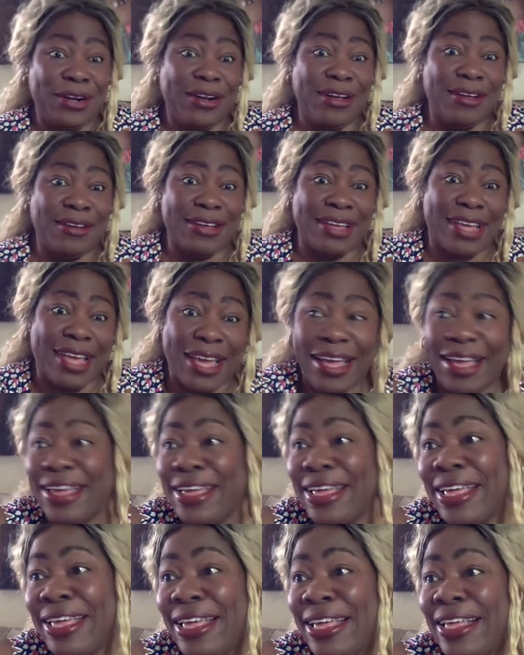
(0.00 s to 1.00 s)
Okay,
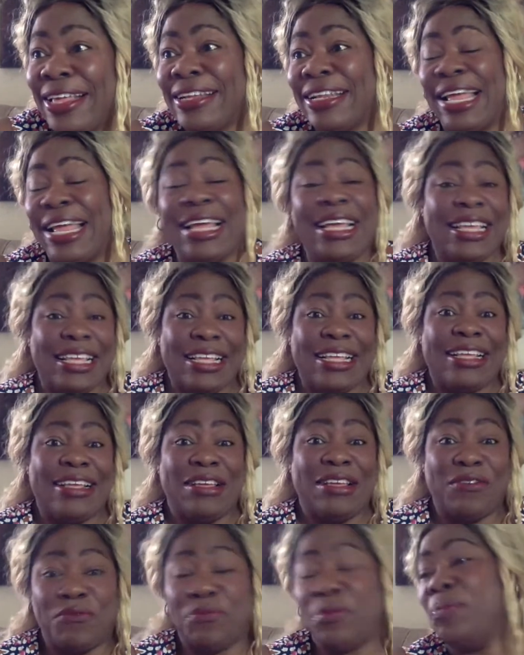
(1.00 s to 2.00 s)
like
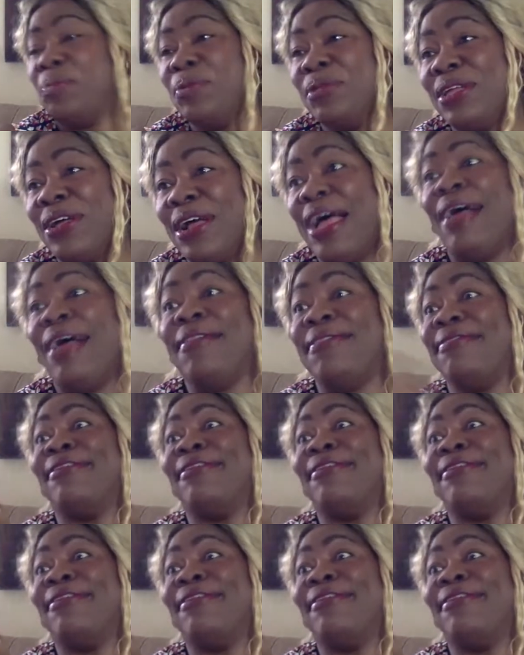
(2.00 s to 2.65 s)
if people are out